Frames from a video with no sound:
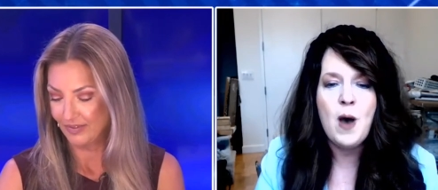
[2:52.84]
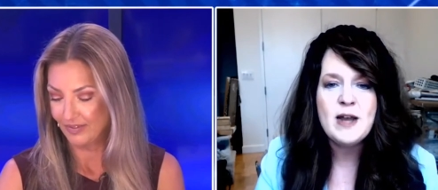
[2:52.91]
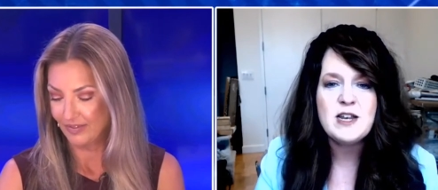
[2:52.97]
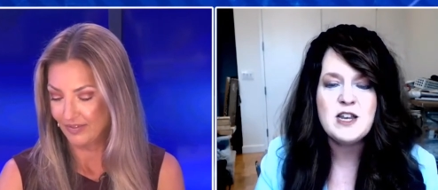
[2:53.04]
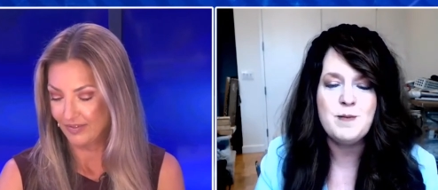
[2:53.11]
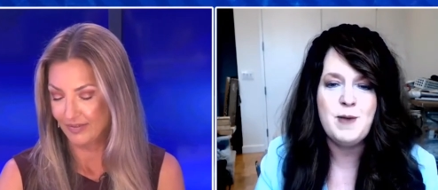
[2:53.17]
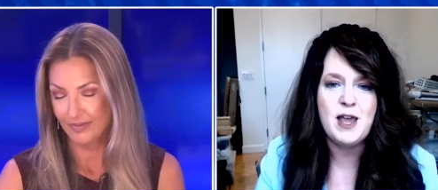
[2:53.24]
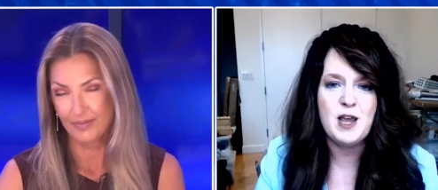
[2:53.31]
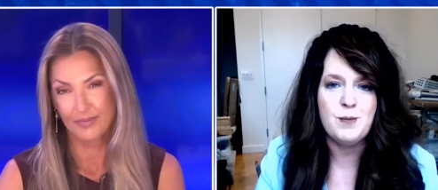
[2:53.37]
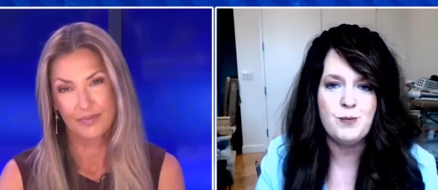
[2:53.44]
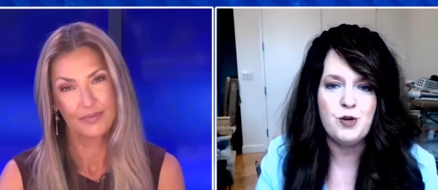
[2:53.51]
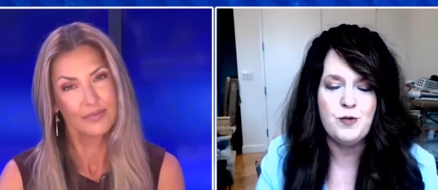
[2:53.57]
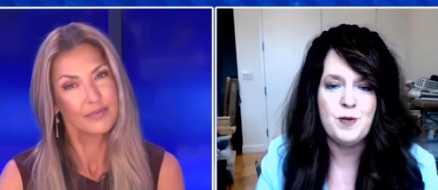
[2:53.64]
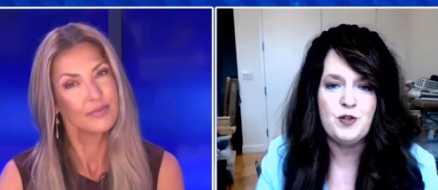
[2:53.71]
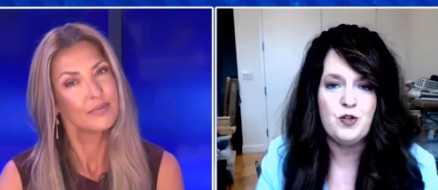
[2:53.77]
Speaker 1: want to make
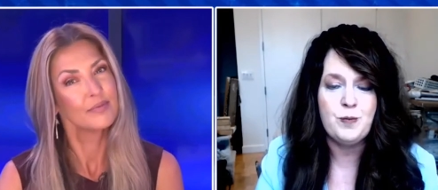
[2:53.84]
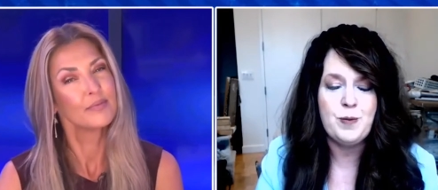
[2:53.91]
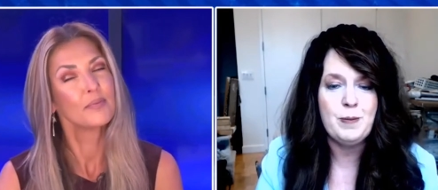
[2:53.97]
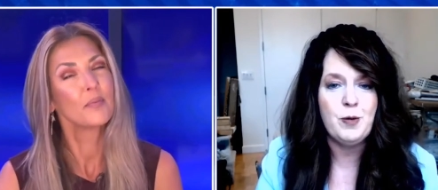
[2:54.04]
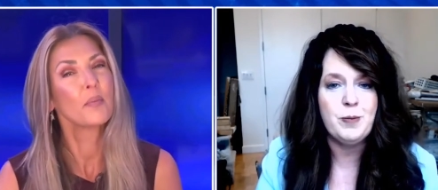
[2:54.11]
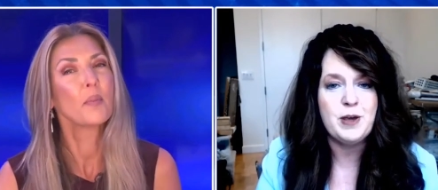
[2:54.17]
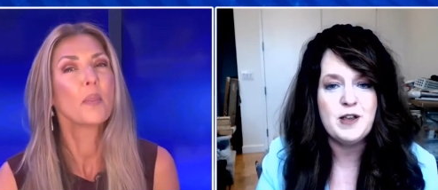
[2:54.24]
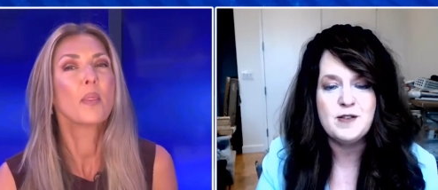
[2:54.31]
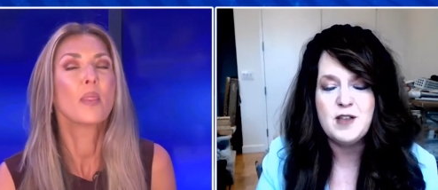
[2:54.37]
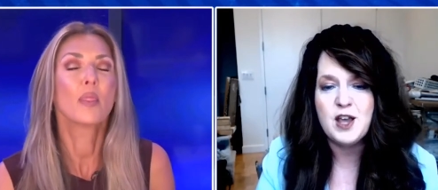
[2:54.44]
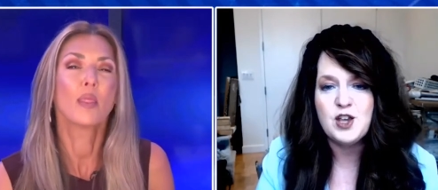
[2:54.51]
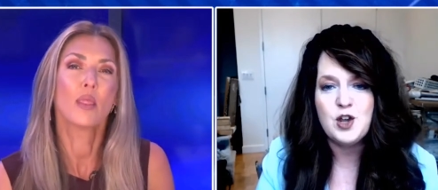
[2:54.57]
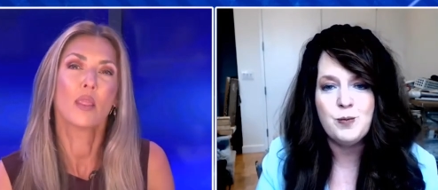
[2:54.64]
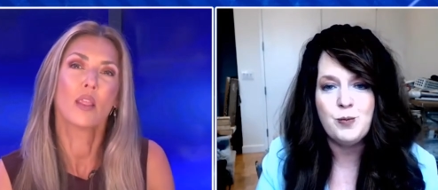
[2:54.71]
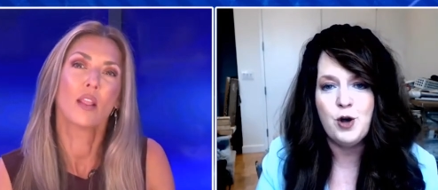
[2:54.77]
improvements for people? Because
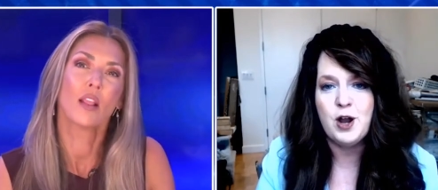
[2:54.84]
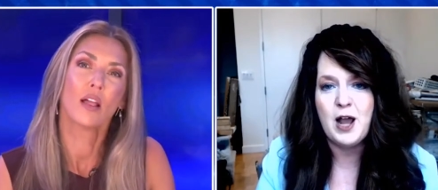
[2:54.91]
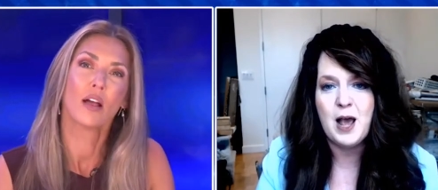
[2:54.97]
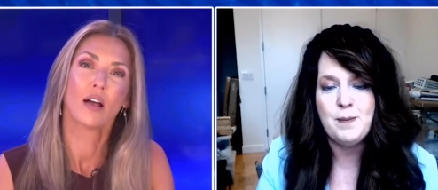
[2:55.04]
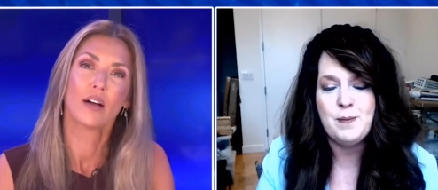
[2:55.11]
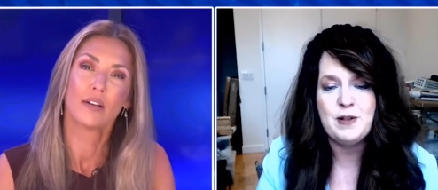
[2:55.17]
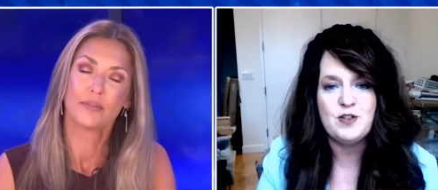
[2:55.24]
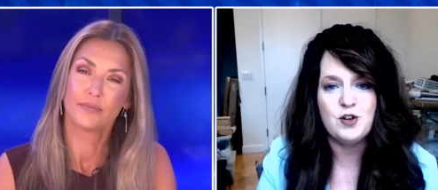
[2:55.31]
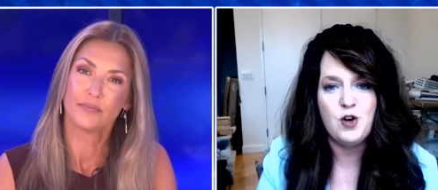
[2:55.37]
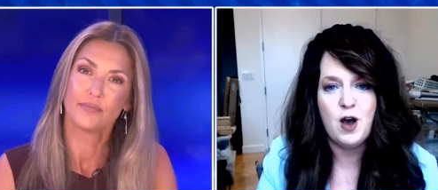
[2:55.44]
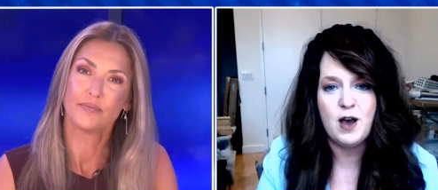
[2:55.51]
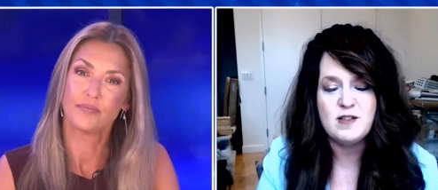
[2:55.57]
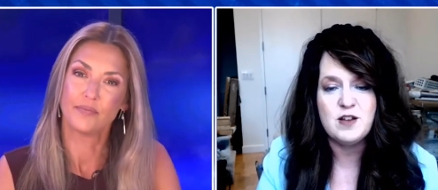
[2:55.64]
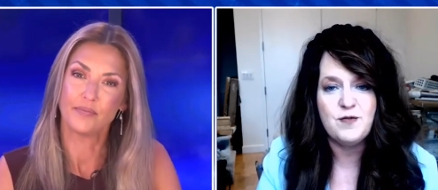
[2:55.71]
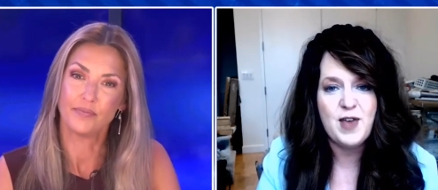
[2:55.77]
like you brought up, it's the
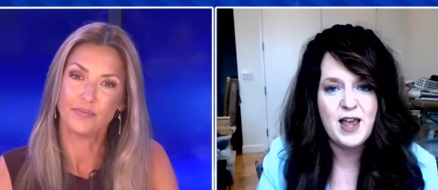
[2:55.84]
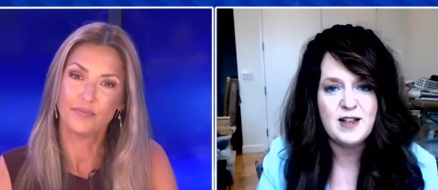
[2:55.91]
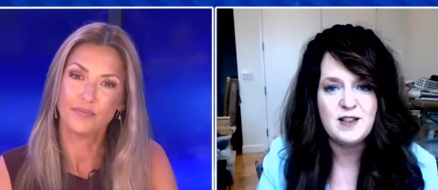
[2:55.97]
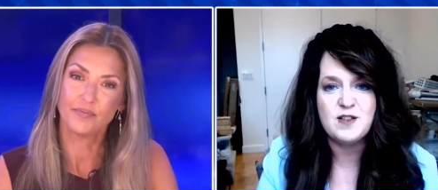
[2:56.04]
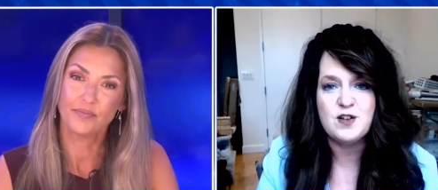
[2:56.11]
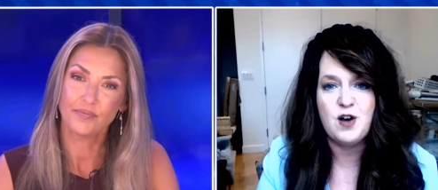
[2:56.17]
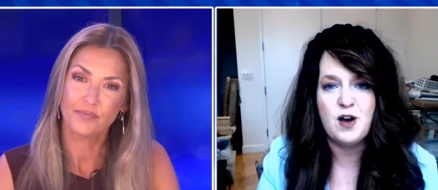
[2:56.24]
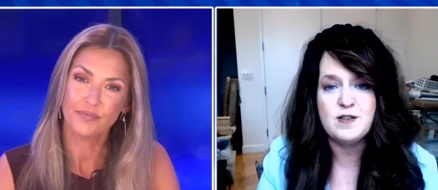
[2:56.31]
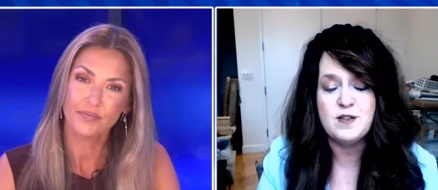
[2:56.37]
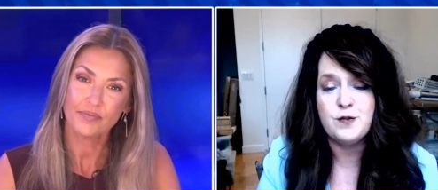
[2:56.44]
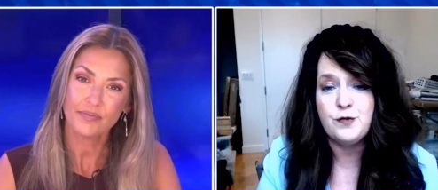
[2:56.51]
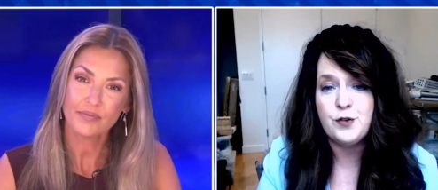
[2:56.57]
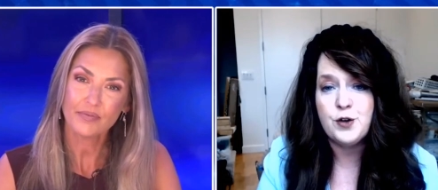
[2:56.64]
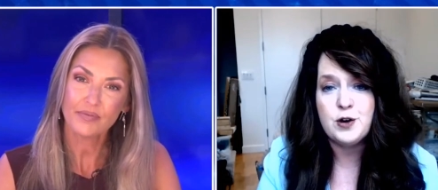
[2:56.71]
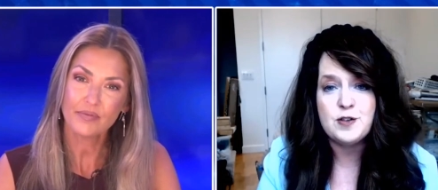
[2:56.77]
cost of eggs, it's the
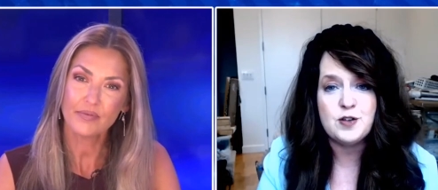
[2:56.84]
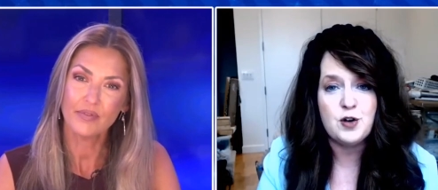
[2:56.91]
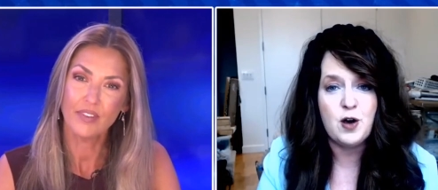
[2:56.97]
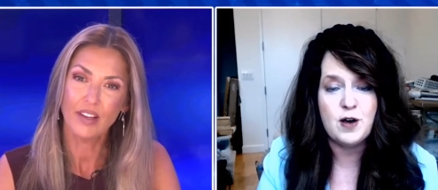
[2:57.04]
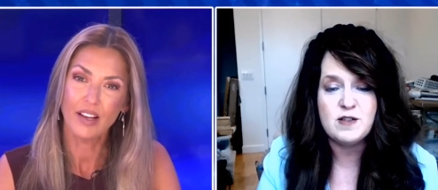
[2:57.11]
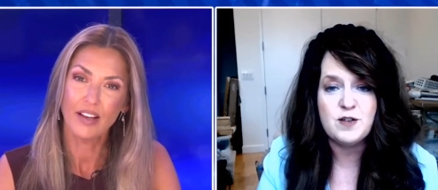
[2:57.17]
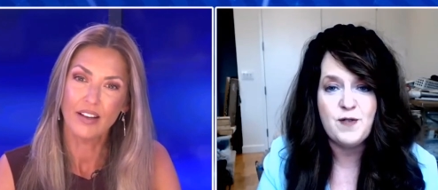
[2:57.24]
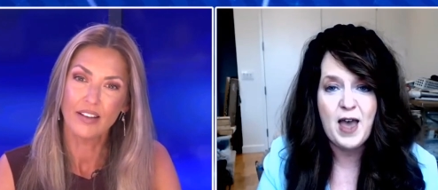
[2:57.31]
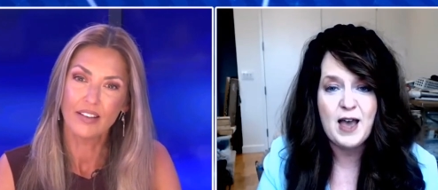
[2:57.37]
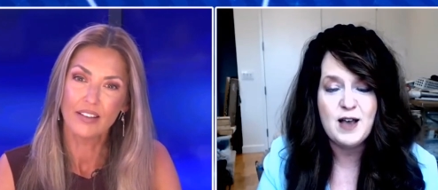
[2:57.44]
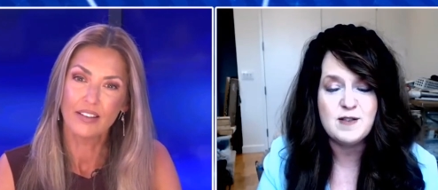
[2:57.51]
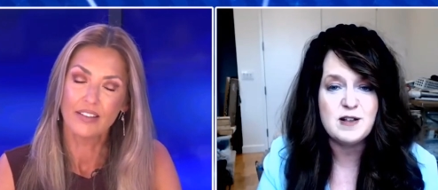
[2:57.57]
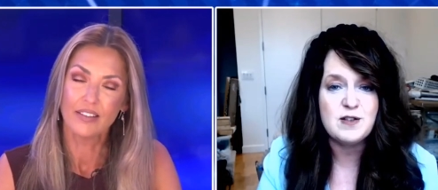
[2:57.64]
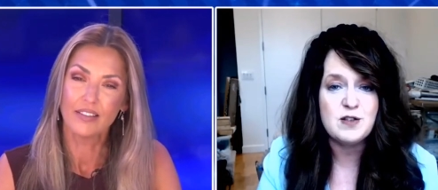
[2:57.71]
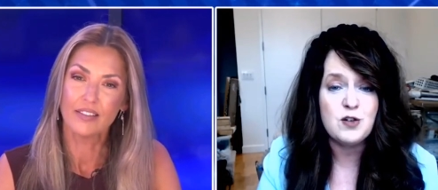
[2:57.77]
cost of food, it's the cost of
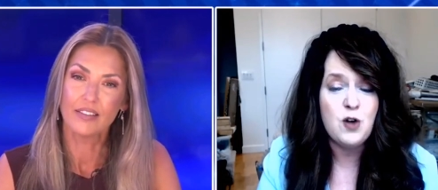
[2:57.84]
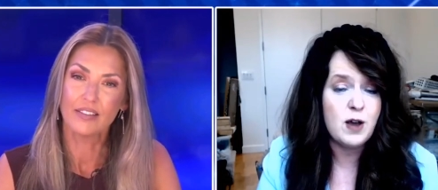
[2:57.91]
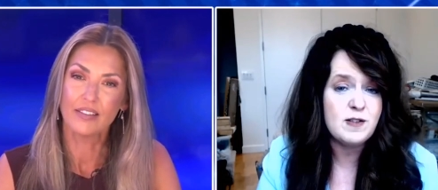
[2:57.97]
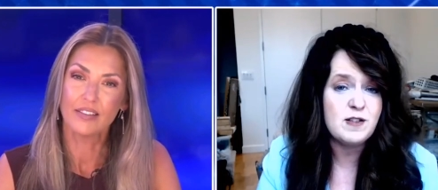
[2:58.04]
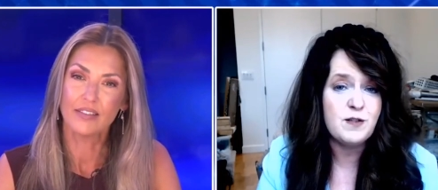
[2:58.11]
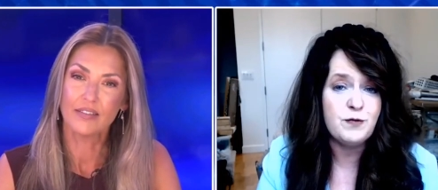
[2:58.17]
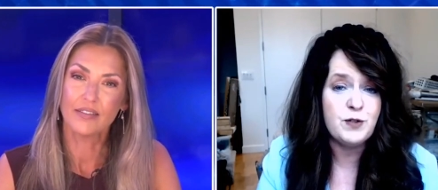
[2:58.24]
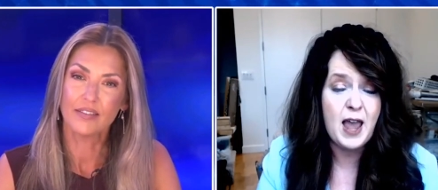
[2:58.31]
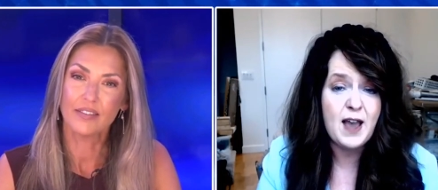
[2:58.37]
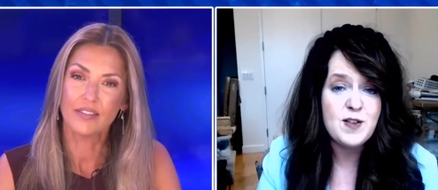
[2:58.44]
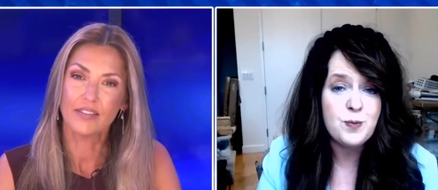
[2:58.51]
housing, the cost of